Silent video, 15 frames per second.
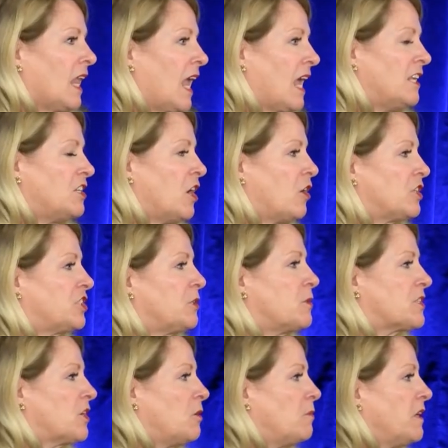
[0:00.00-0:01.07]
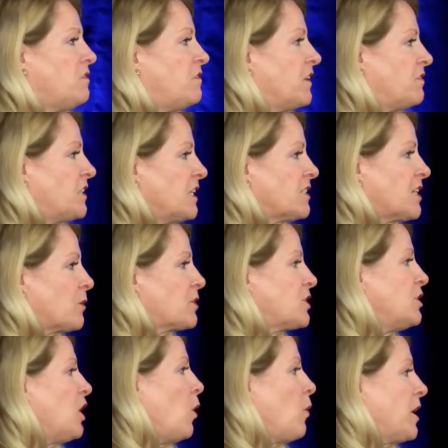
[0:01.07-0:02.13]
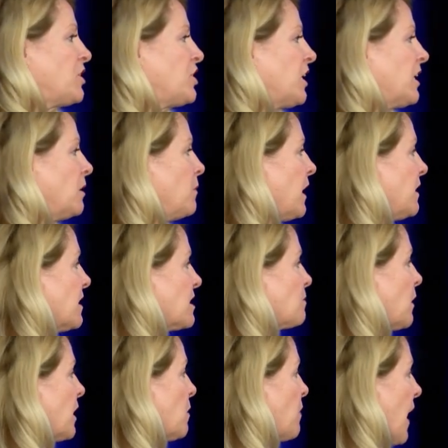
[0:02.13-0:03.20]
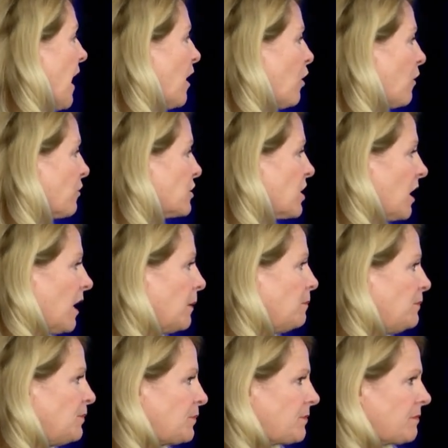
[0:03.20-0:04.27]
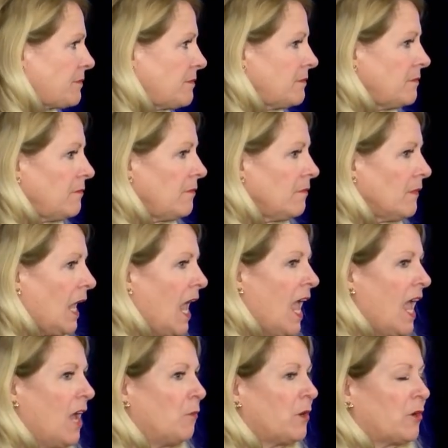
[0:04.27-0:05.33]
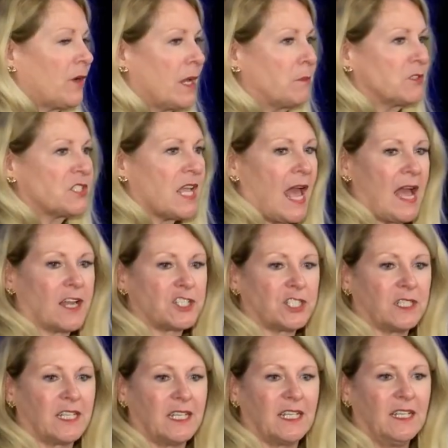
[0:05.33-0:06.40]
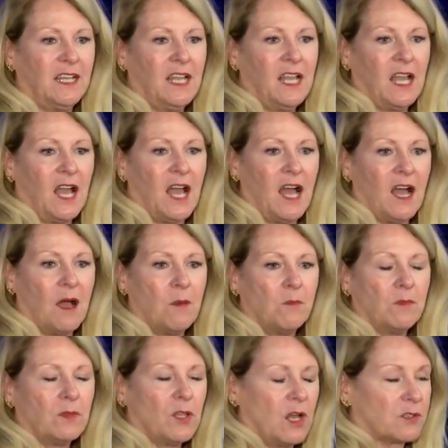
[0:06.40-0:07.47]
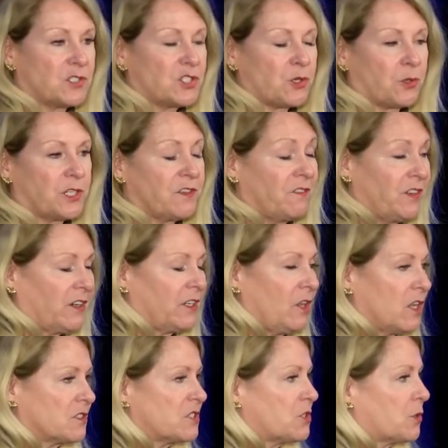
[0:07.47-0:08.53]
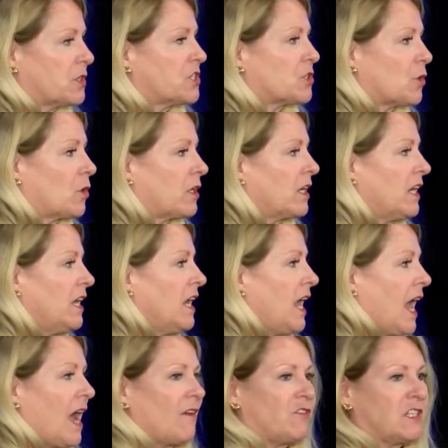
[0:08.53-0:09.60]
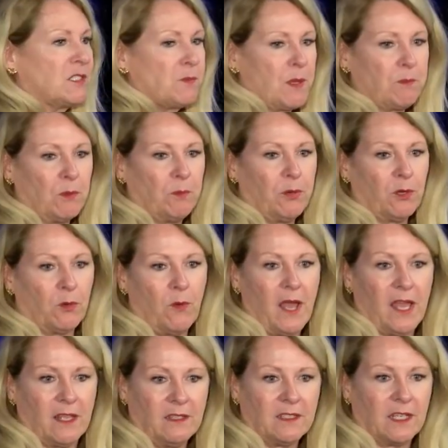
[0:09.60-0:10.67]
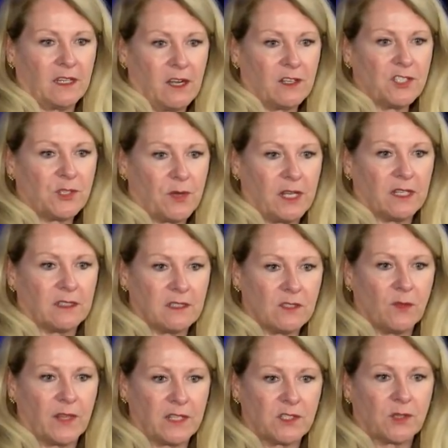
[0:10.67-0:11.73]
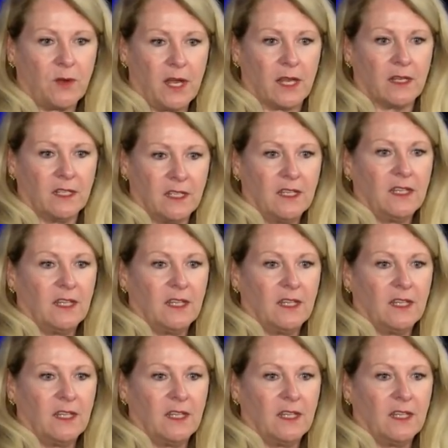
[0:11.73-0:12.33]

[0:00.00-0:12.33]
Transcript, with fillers: and her, she was in her mid 50s there was no way she could make this money back over time and we were able to actually um, long story very long story short have these people put away incarcerated so that's great